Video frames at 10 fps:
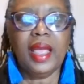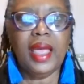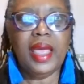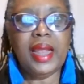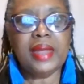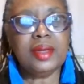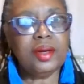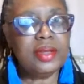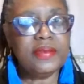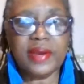And I
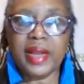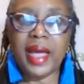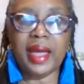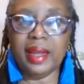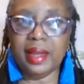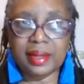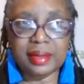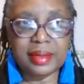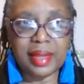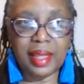totally forgot
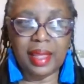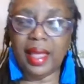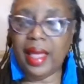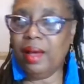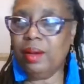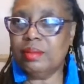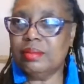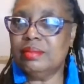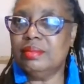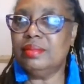how
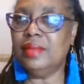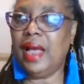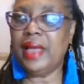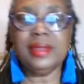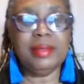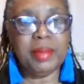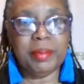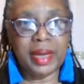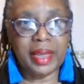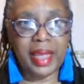I did my
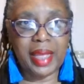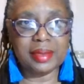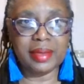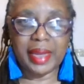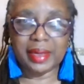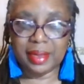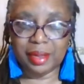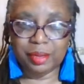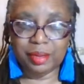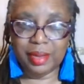bucket hat. So I had to
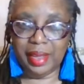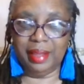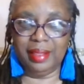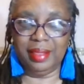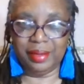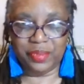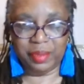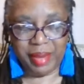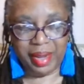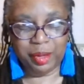go and look for
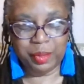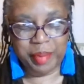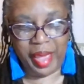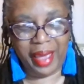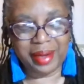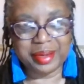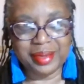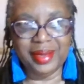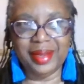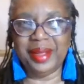my own pattern.
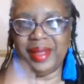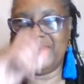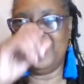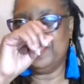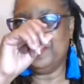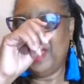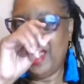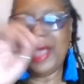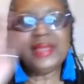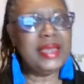
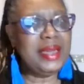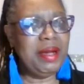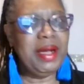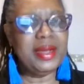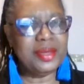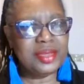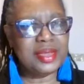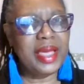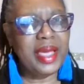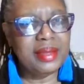I said, now I
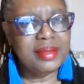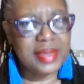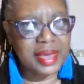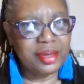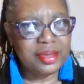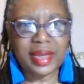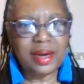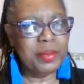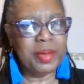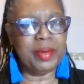understand singers. They
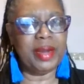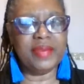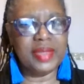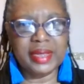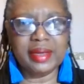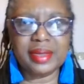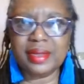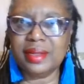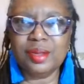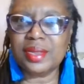don't remember every lyric to
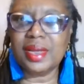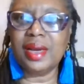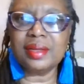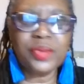those songs.